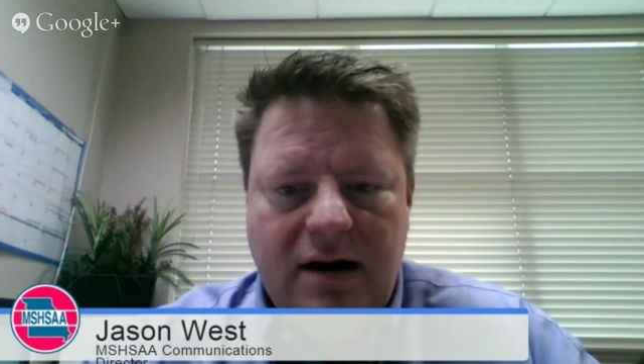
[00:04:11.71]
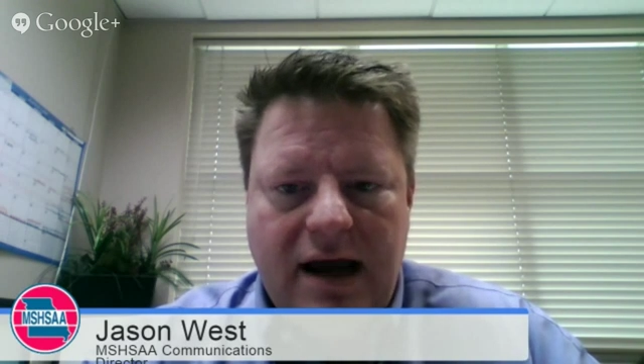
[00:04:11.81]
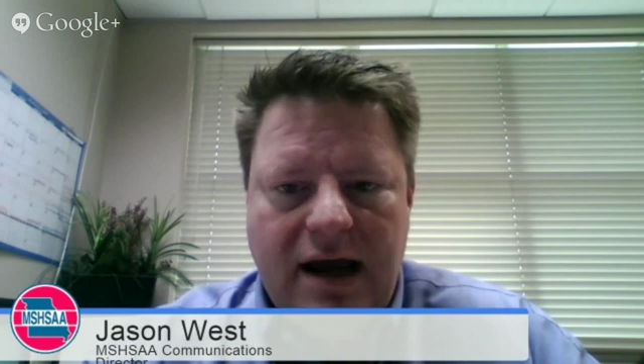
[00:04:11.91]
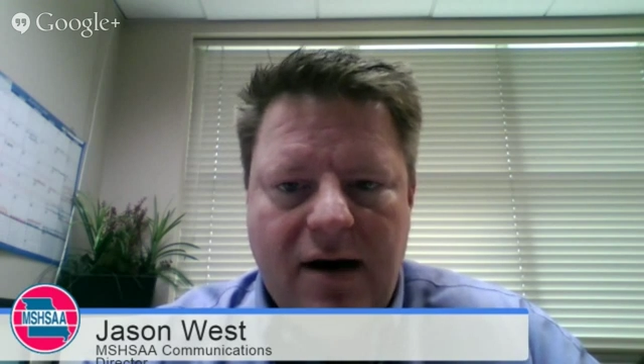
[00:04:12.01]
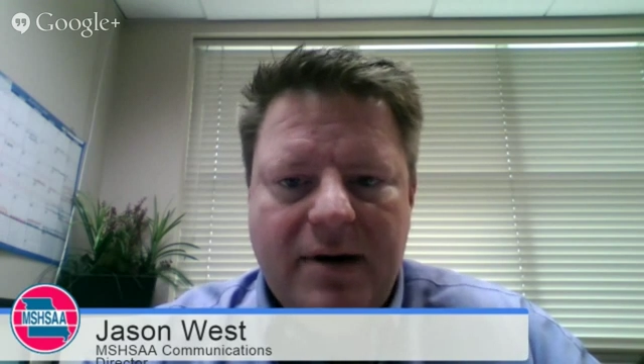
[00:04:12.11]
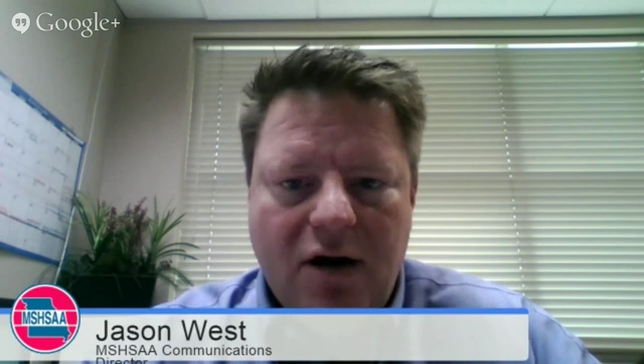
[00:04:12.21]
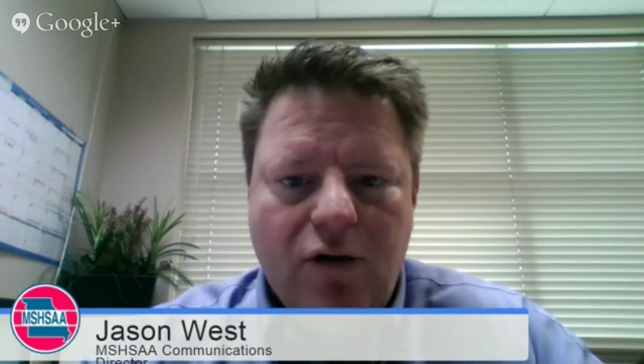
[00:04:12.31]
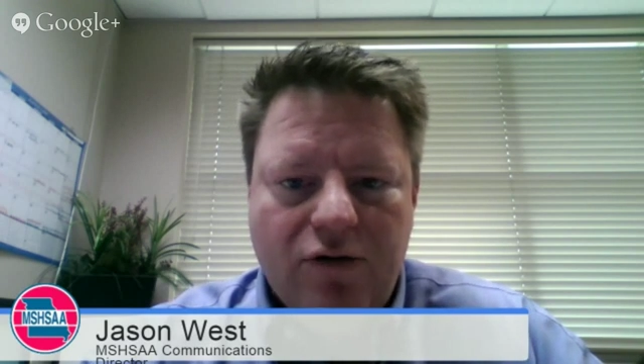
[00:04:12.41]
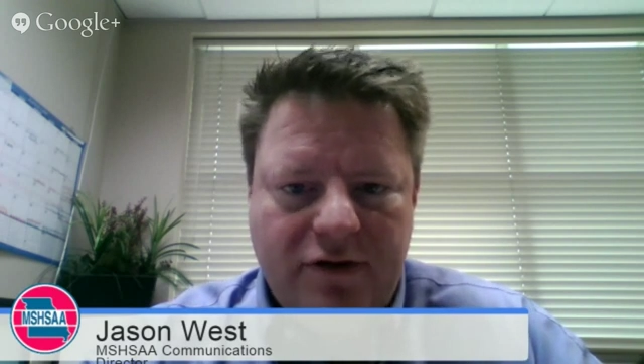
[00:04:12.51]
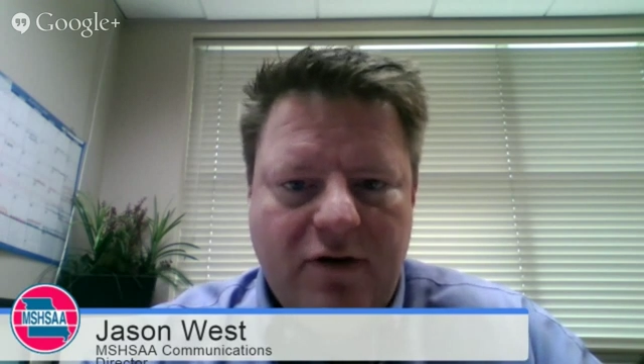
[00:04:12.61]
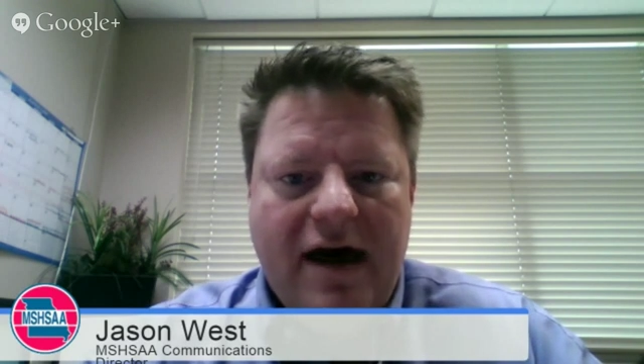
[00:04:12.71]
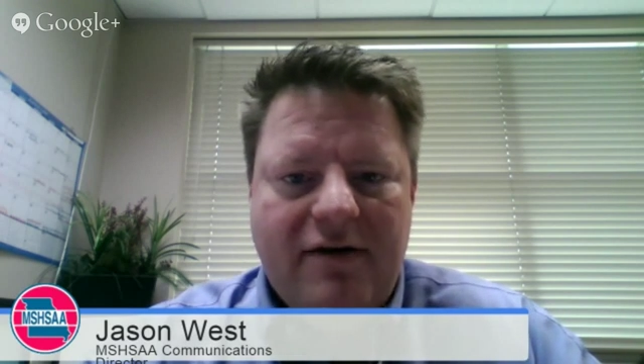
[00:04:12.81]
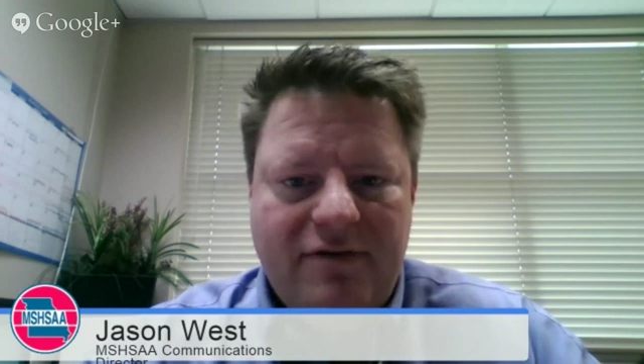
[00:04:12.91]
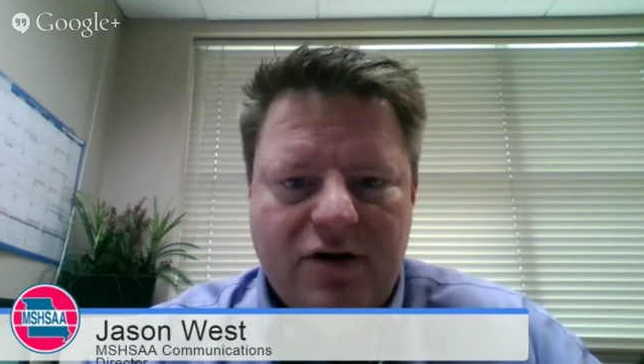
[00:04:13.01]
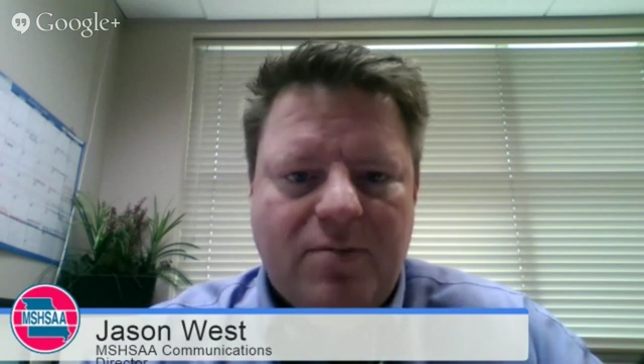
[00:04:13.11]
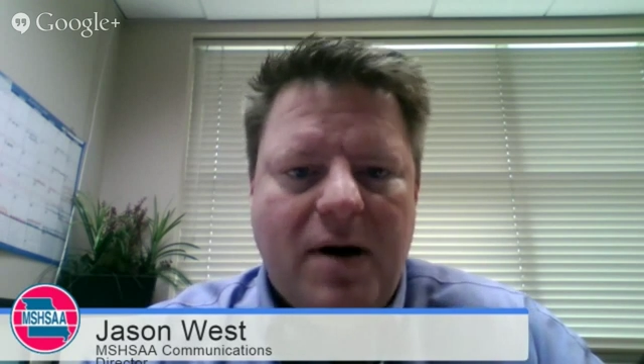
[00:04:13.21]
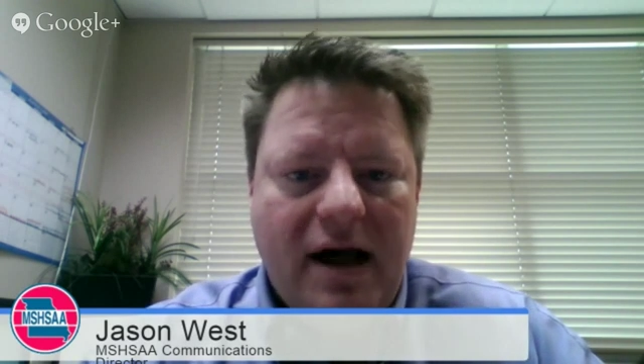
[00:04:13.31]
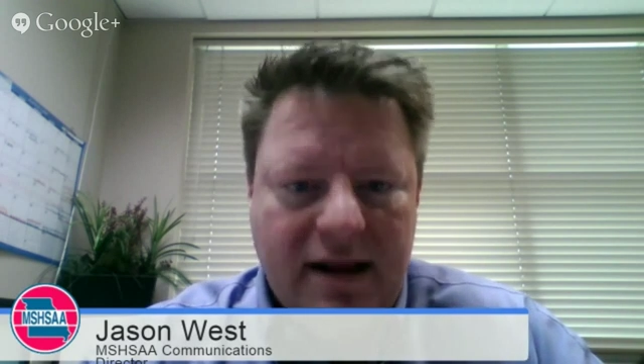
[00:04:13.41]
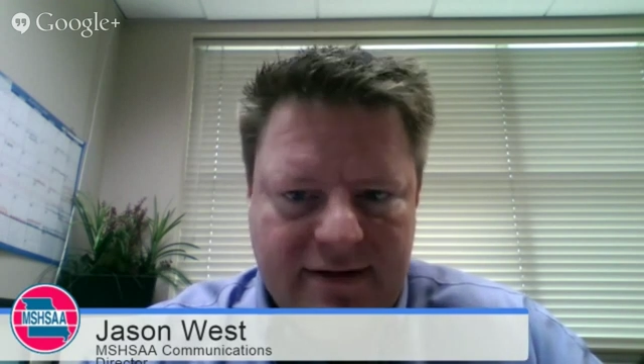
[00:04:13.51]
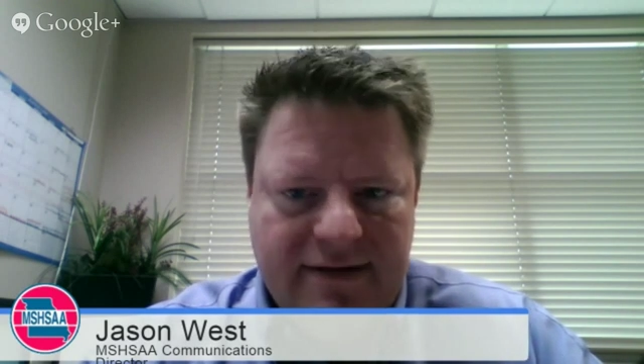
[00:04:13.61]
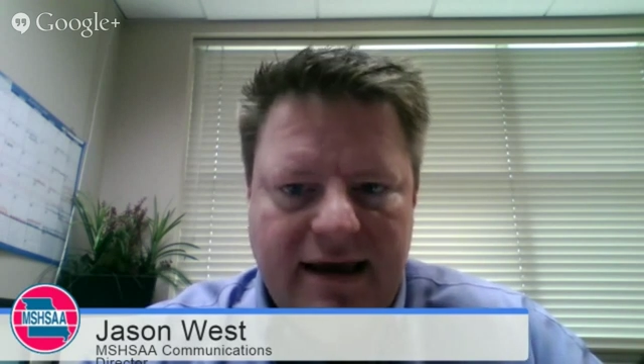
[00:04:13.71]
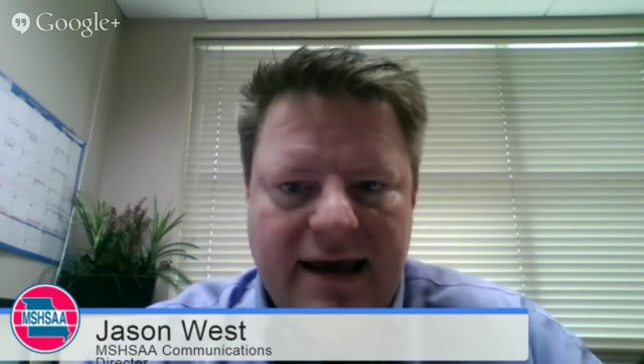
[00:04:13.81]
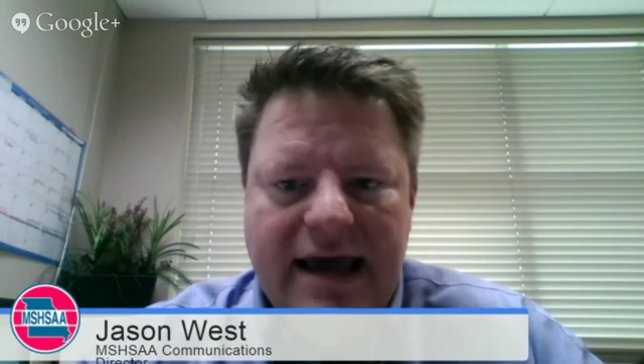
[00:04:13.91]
how many holes you have in your policy.